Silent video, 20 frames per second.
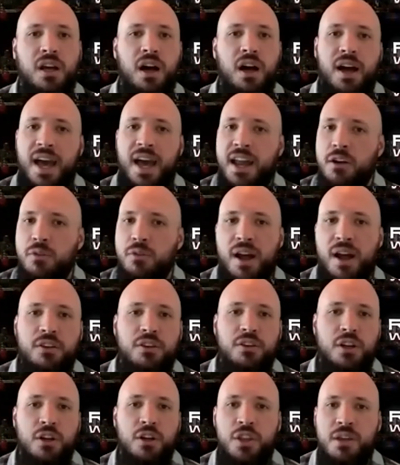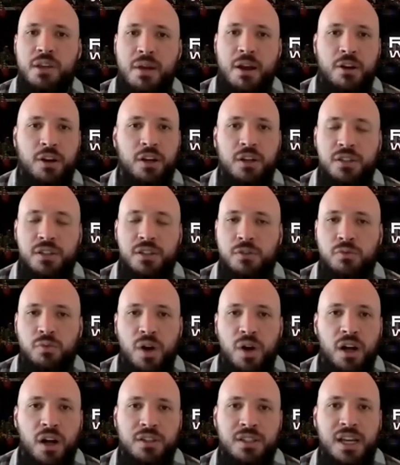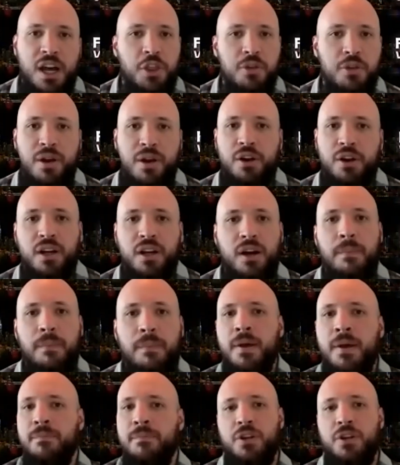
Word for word: And around, you know, the Americas as well, in South America.